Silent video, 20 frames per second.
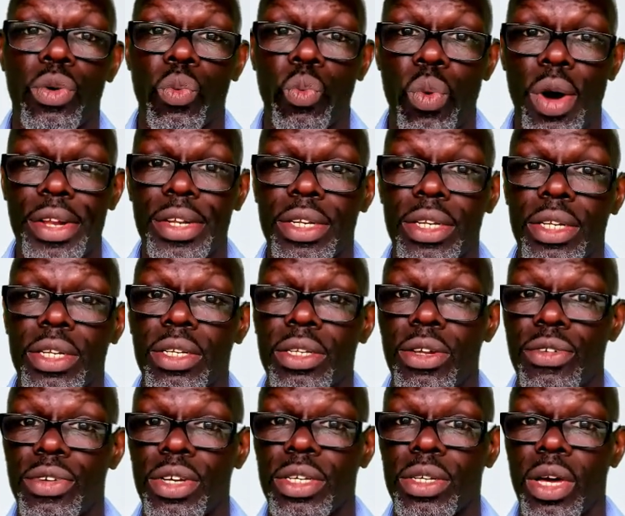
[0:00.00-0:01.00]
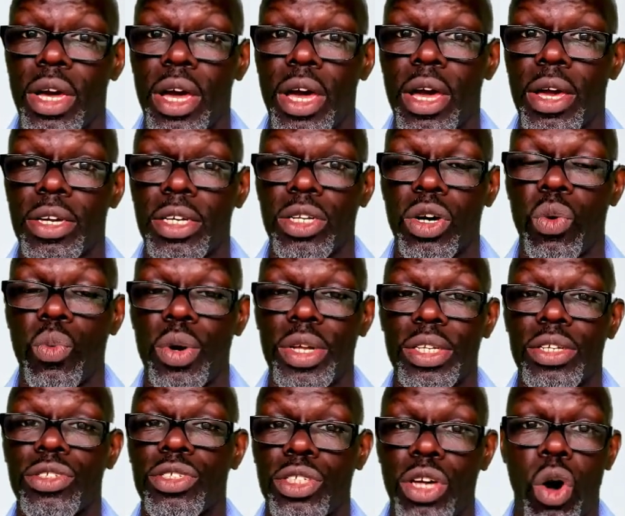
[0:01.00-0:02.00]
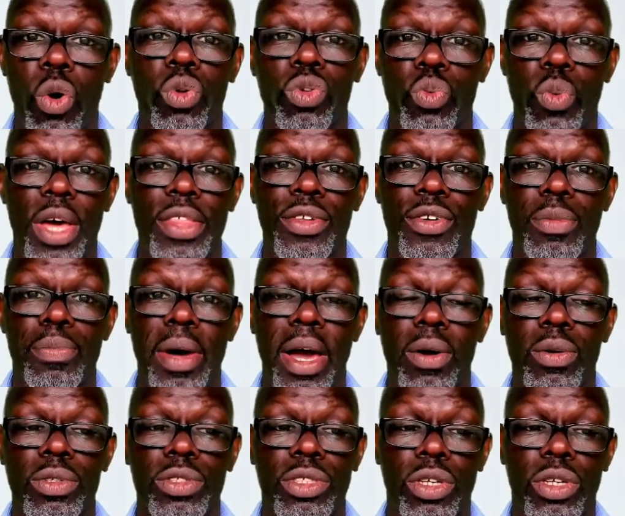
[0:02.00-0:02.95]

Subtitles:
when when there's cold weather about.